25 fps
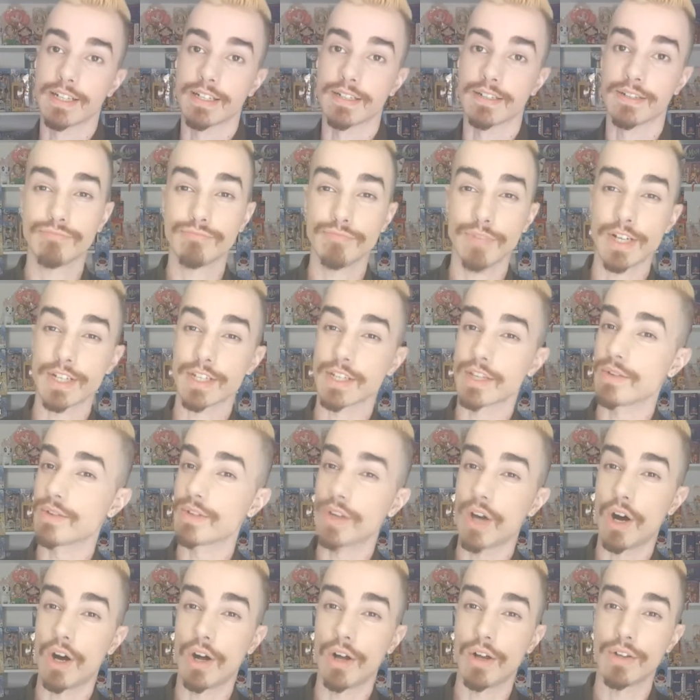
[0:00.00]
and rescue
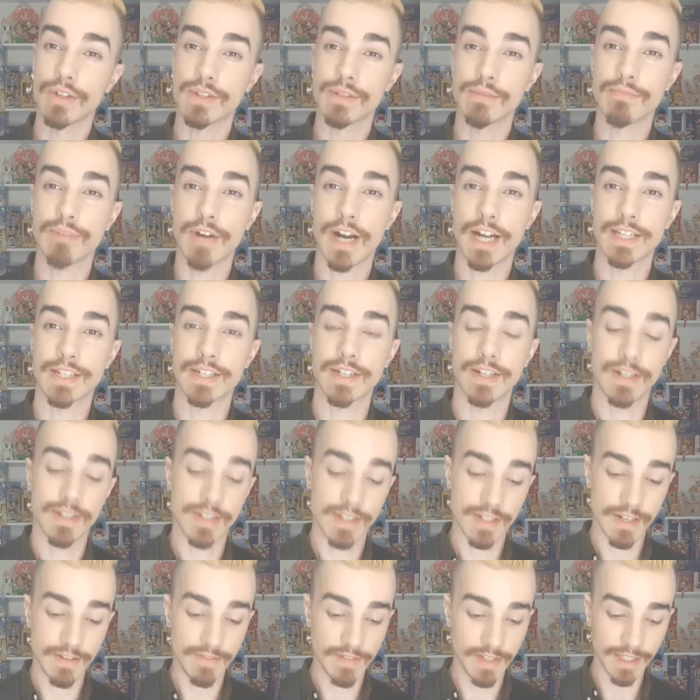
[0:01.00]
dolls and Bratz
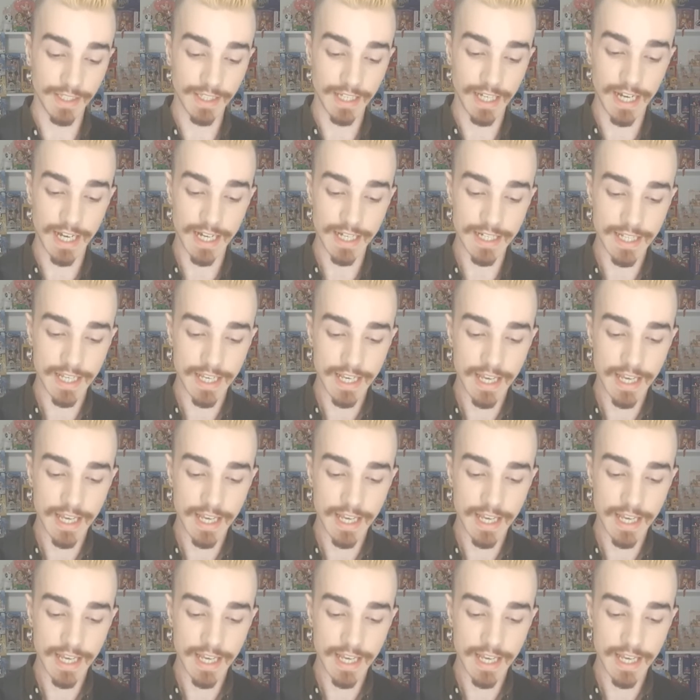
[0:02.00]
dolls, stuff like that,